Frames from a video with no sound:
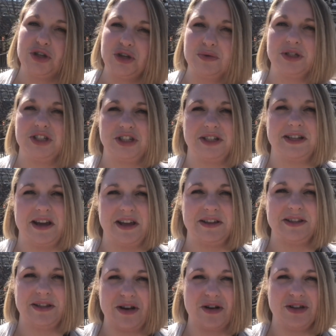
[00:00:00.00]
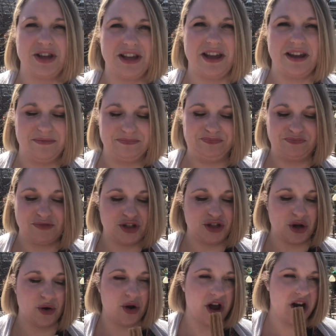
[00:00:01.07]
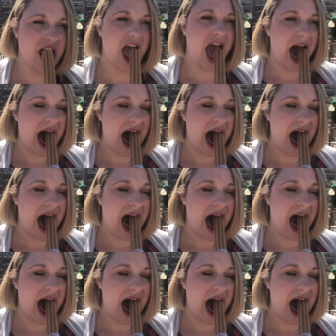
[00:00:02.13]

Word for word: too, which is nice. Aren't they like so good?